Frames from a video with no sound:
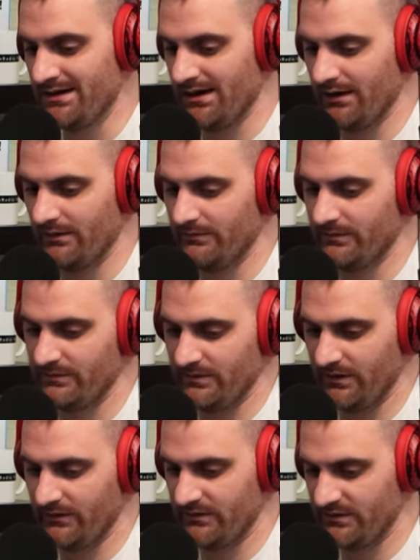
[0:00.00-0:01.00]
Um, you
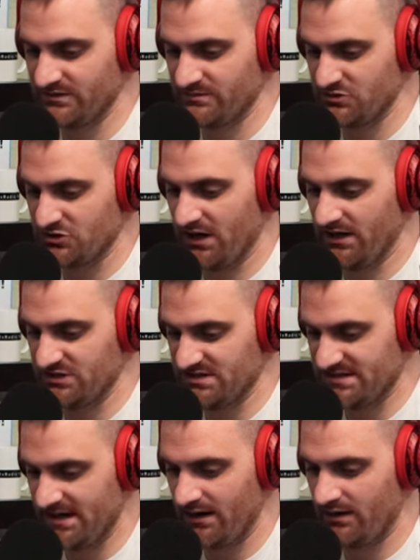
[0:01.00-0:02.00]
know, there's some
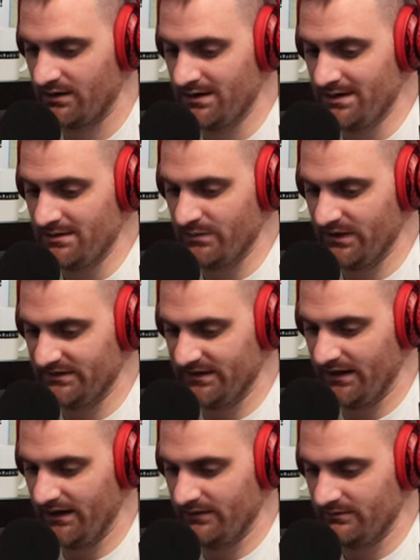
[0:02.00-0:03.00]
strategies there, but
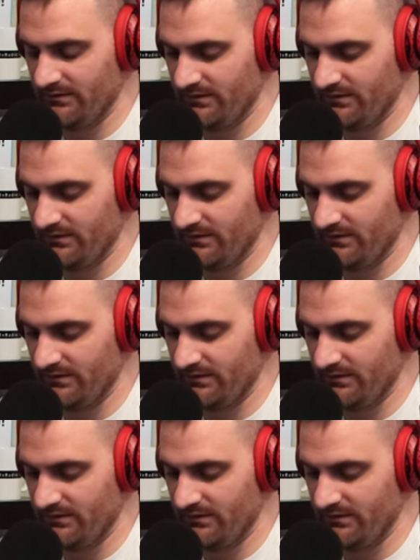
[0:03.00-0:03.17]
uh,